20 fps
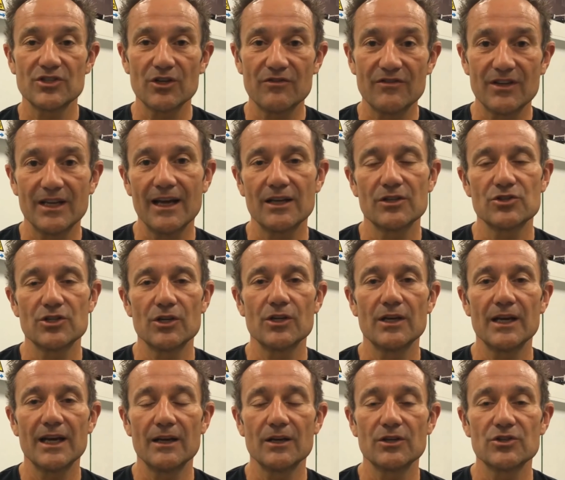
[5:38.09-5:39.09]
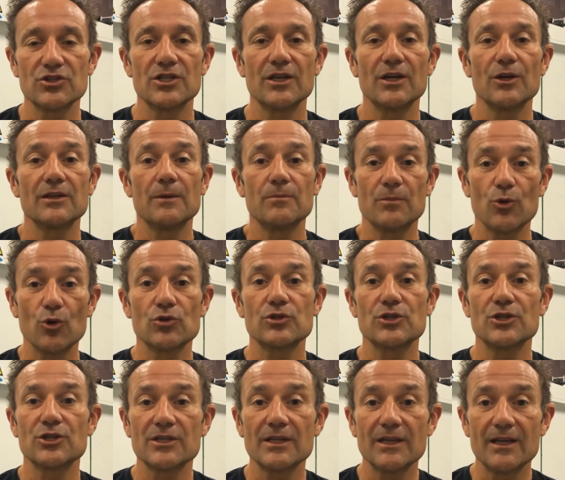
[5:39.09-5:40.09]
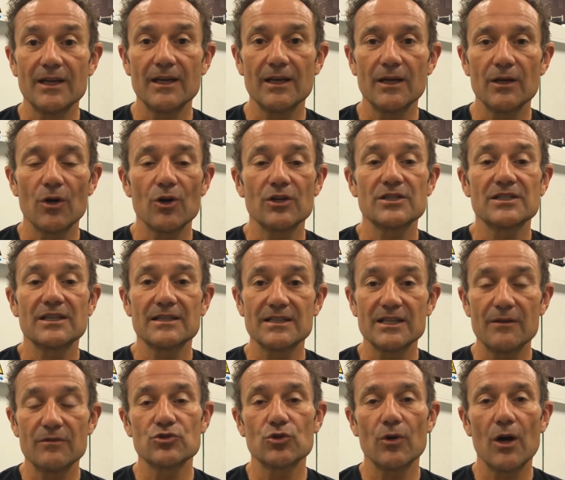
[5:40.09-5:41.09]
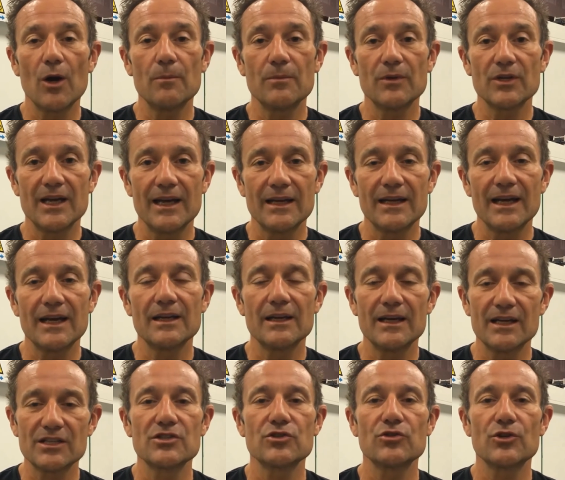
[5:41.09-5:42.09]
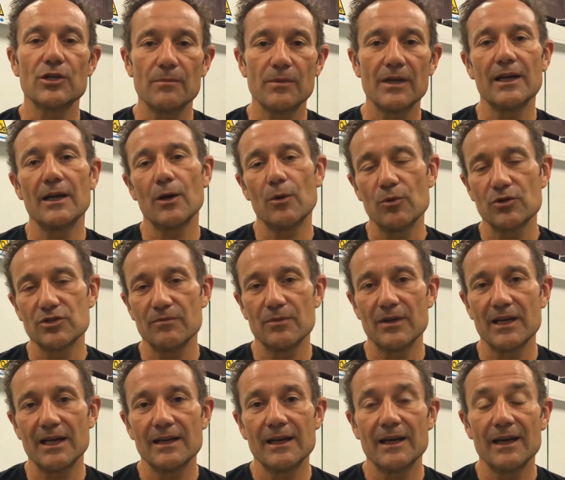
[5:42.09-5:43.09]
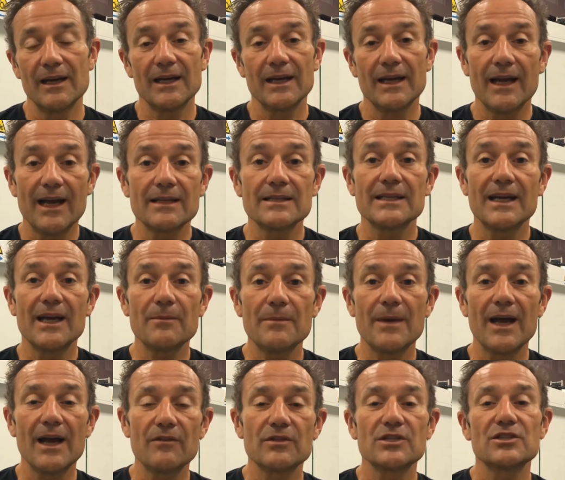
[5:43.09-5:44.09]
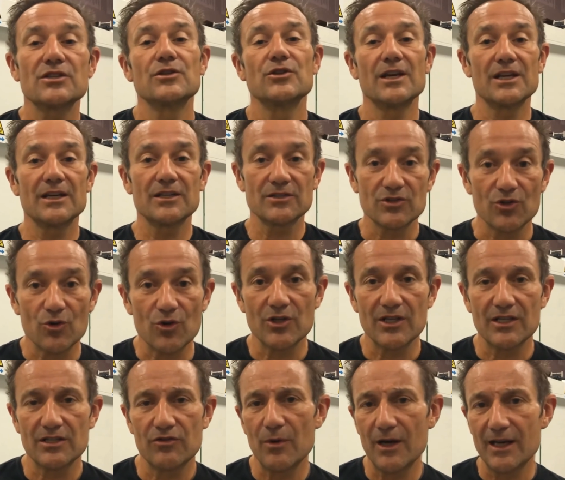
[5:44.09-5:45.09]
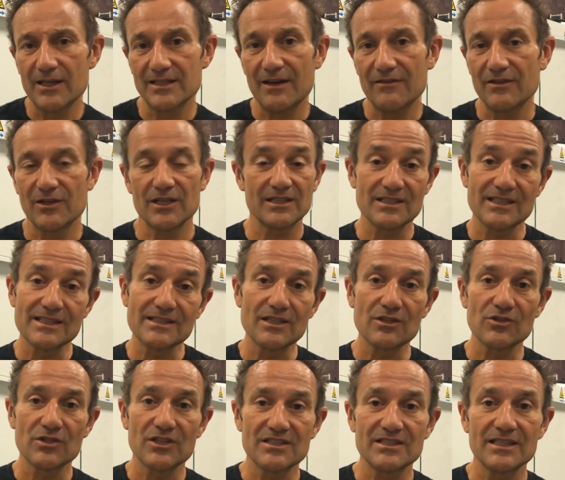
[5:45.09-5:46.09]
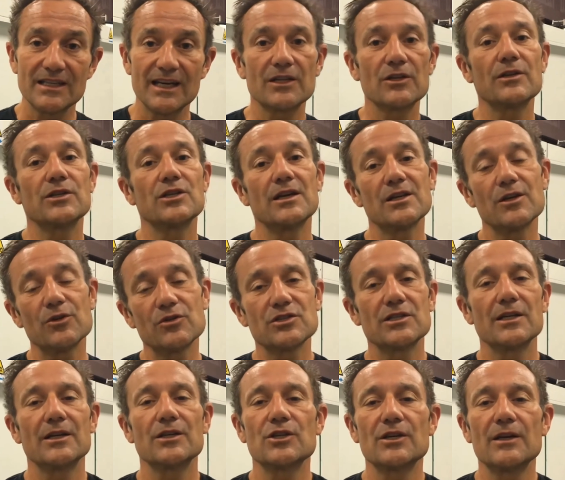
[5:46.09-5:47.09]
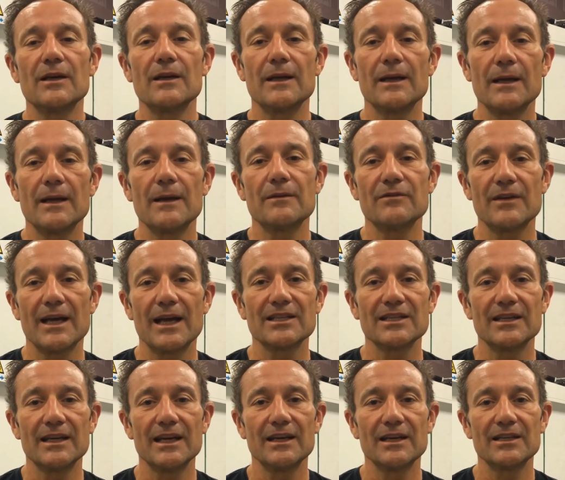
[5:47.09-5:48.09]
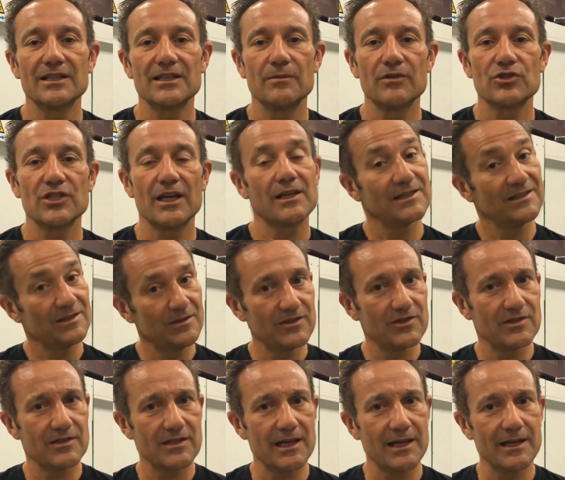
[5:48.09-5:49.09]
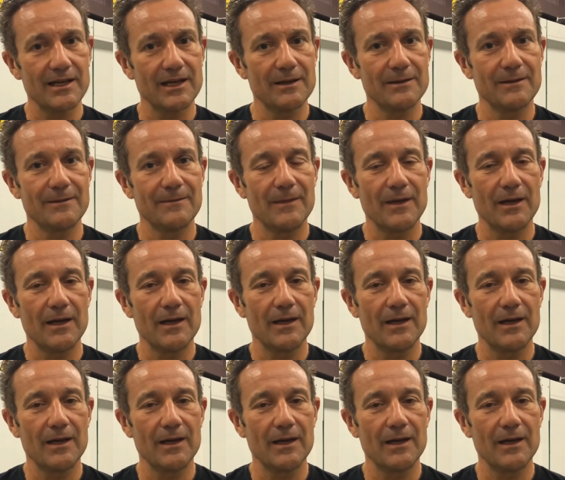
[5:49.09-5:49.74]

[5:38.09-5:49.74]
conserve electrical energy on the motor, causing them to operate at an extremely low speed and thereby restrict noise while definitely decreasing energy usage. Fascinating subject, don't you think?